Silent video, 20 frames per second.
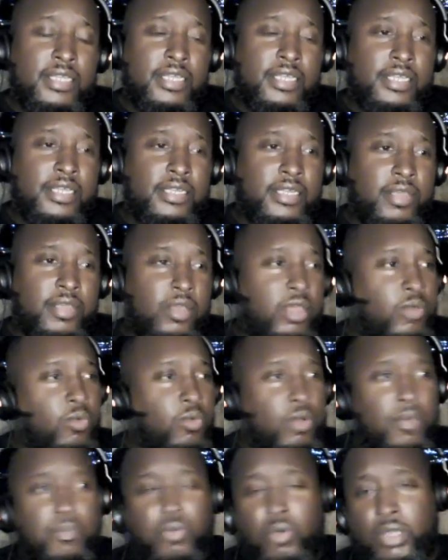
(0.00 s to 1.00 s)
And at, at
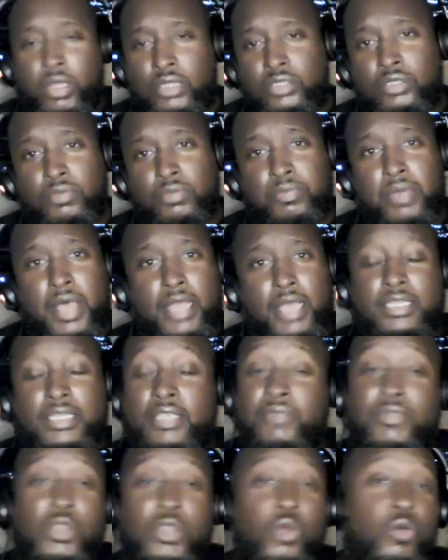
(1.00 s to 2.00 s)
one point, Tupac didn't
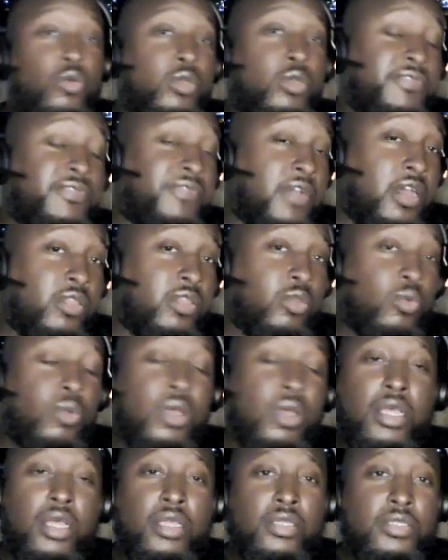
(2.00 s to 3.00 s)
even know who his father
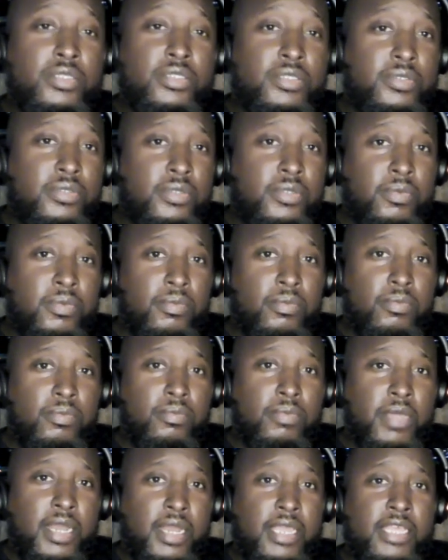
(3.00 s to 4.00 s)
was.
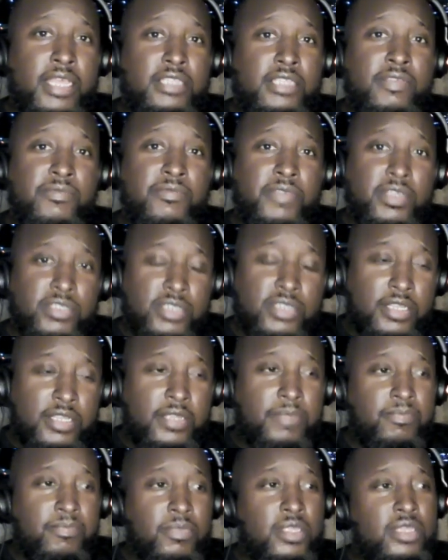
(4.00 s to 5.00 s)
But I guess
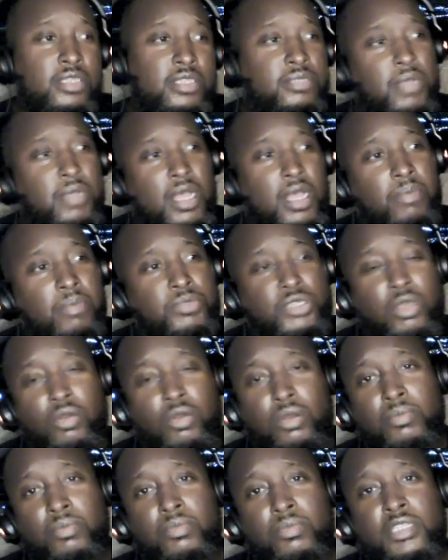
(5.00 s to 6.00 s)
eventually his mom
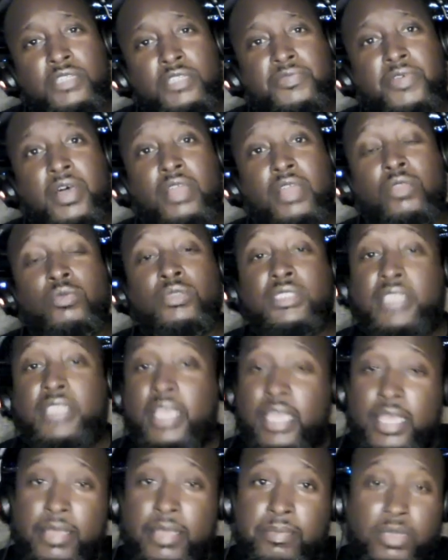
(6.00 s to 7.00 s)
told him his father was
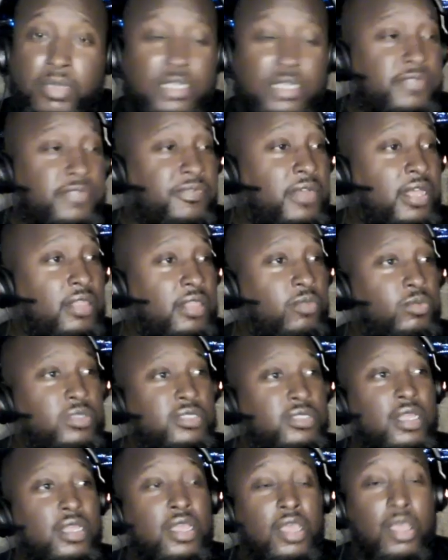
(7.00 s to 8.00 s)
dead, but his father
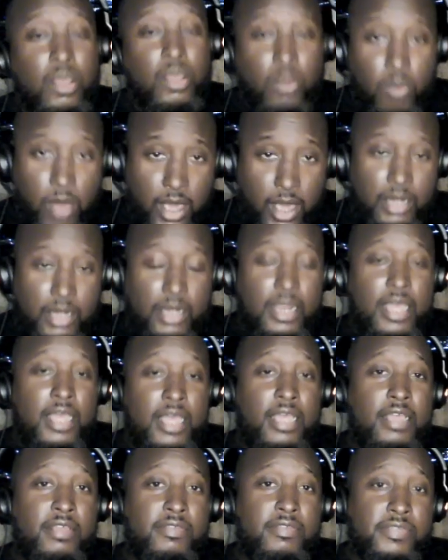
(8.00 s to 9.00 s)
was quite
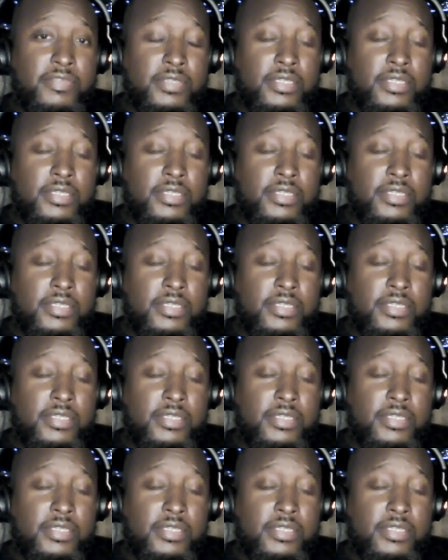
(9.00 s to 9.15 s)
alive.